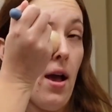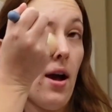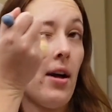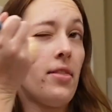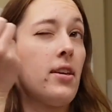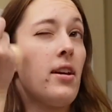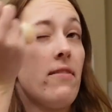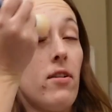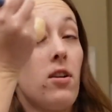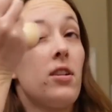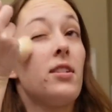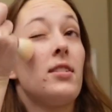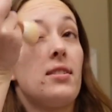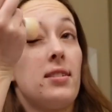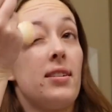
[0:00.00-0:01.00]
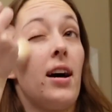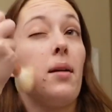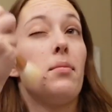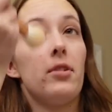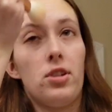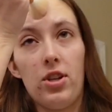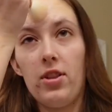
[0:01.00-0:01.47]
I think I've already
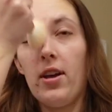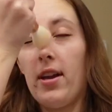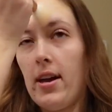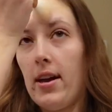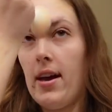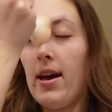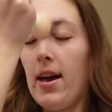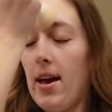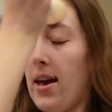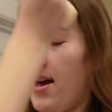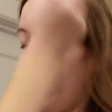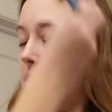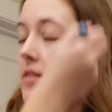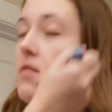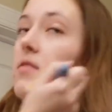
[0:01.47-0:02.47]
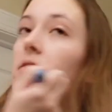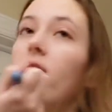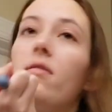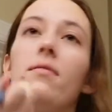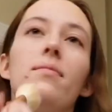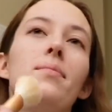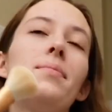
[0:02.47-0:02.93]
established that I hate,
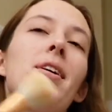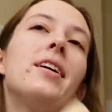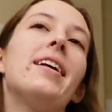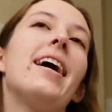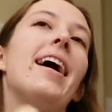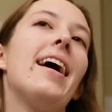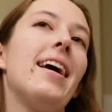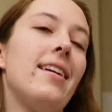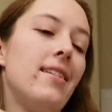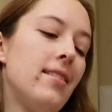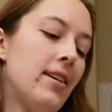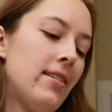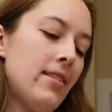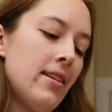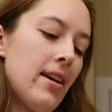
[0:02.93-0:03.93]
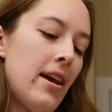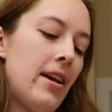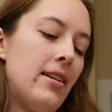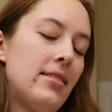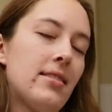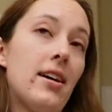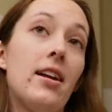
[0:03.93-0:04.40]
not hate, I think hate
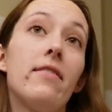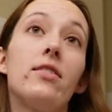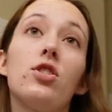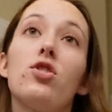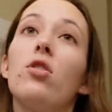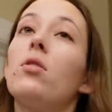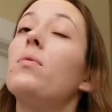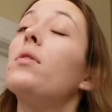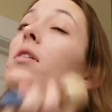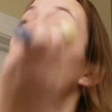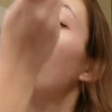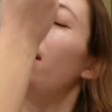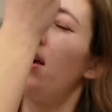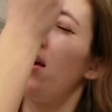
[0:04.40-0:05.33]
is kind of a strong word,